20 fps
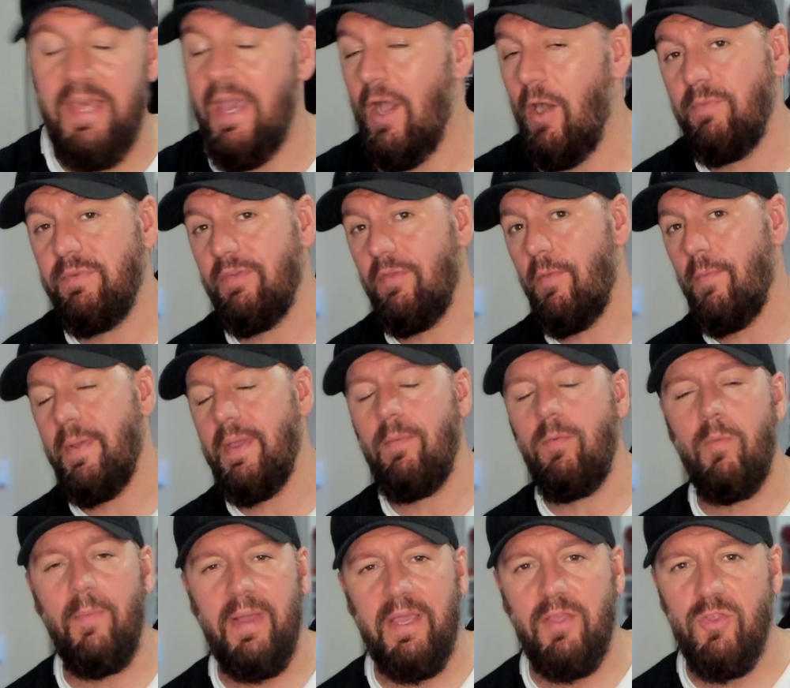helps other
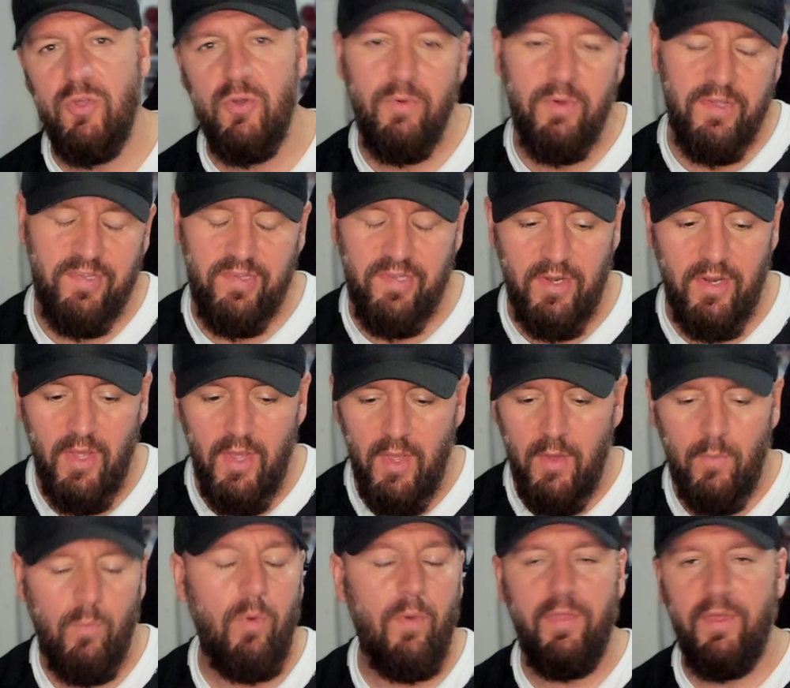people make a choice in
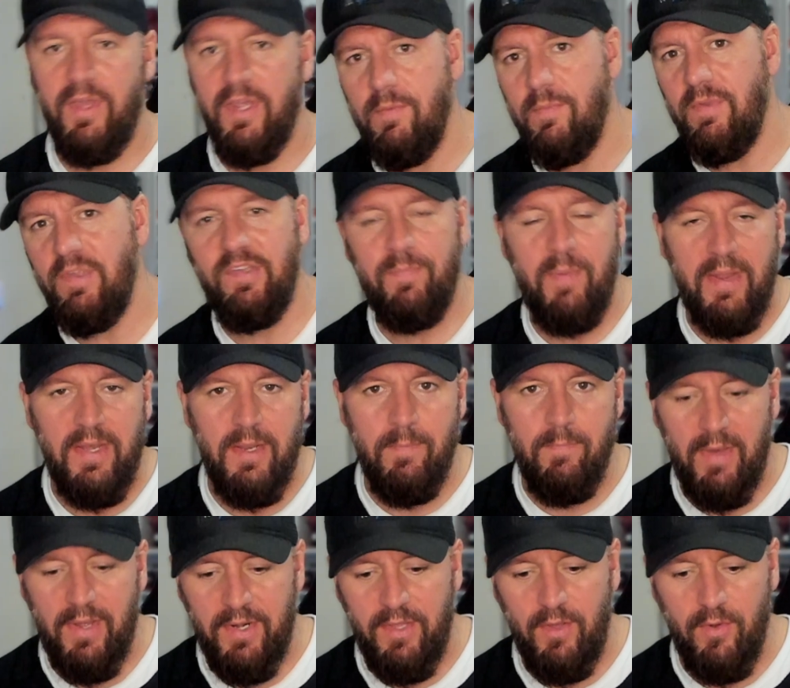what they're going to be
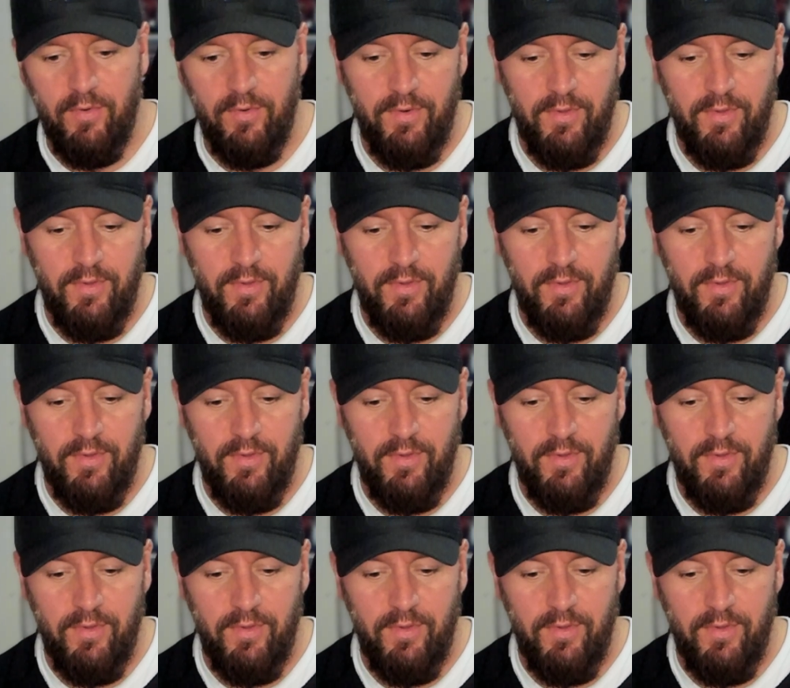spending money on.